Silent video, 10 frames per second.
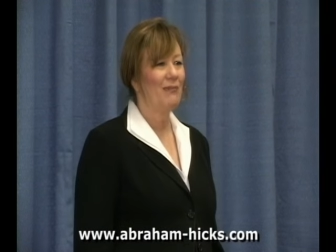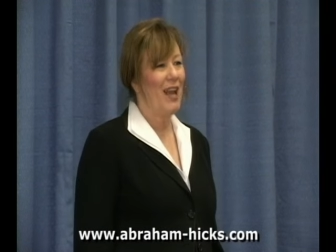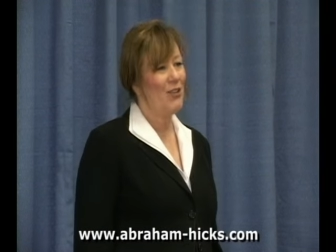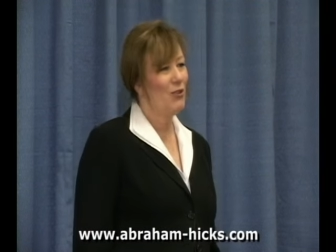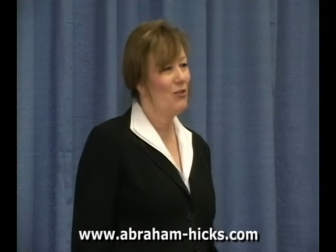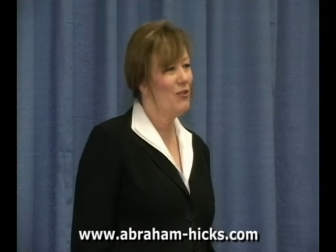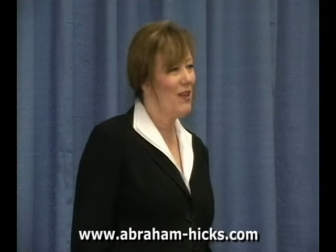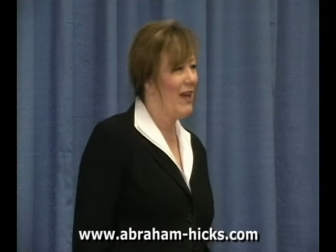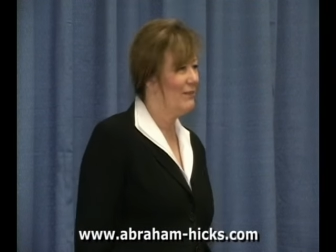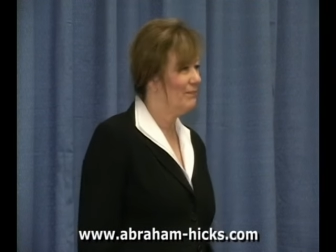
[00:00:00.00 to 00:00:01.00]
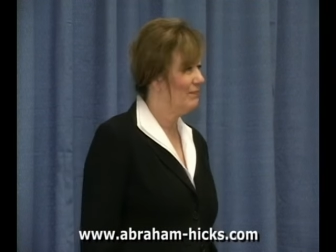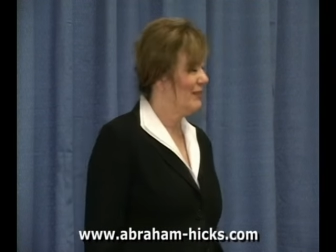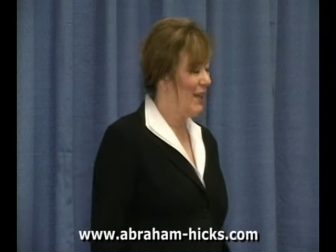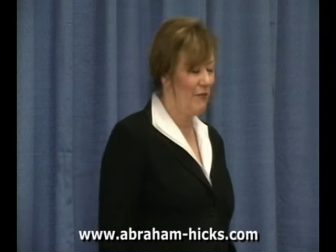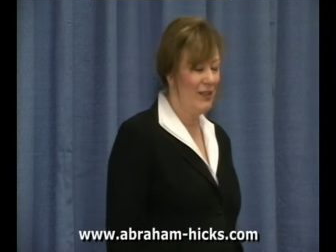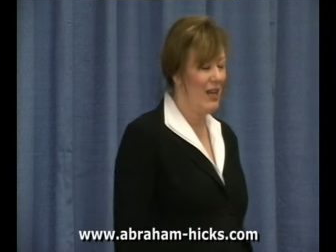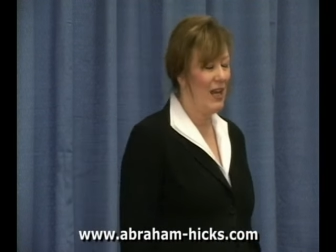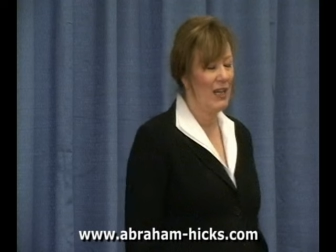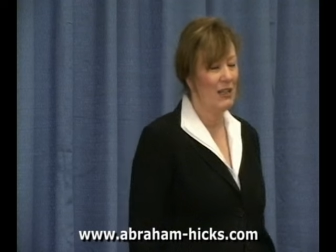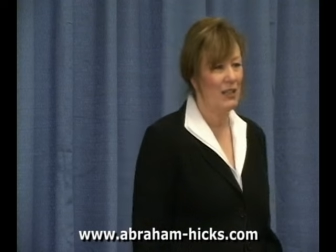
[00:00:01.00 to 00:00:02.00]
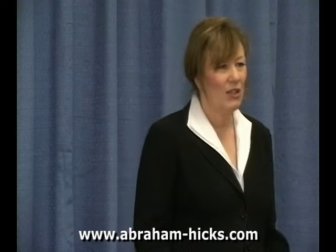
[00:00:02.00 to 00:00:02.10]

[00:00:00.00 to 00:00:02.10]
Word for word: As you do that every day,